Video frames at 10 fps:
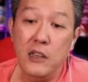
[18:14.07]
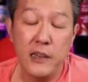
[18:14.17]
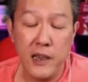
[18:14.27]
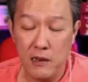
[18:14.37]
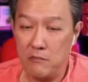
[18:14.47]

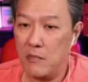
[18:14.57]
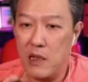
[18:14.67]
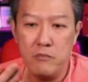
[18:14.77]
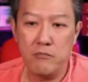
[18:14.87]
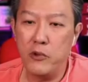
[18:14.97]
Again,
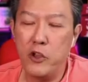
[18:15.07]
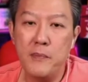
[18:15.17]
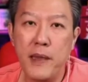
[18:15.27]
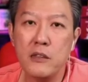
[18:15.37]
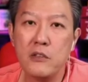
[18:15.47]
I'll bring you
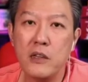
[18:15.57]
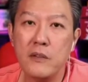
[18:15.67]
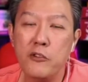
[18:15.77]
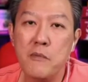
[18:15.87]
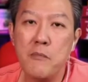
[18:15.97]
back to the
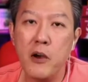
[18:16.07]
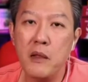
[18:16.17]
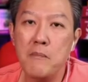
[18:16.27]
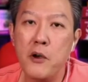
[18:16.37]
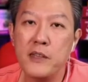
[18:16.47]
few
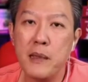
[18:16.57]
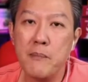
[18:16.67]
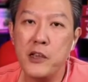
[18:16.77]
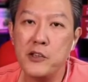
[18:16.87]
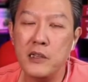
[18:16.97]
important points I
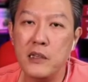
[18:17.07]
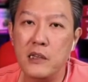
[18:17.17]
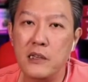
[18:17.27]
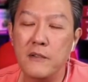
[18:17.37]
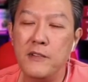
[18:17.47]
mentioned
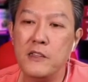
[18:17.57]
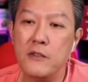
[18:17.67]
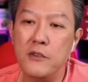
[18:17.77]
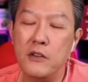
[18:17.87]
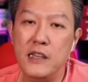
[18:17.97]
earlier. First of
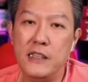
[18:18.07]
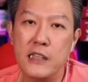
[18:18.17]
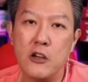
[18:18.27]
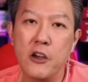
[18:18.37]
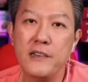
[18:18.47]
all is the
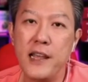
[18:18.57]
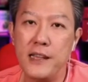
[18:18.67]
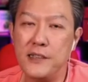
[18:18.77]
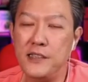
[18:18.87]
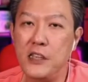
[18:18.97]
context,
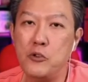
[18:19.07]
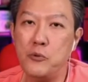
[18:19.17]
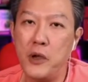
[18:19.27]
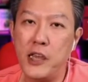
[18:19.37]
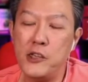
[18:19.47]
the
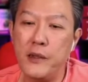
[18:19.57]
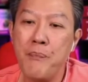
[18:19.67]
situation.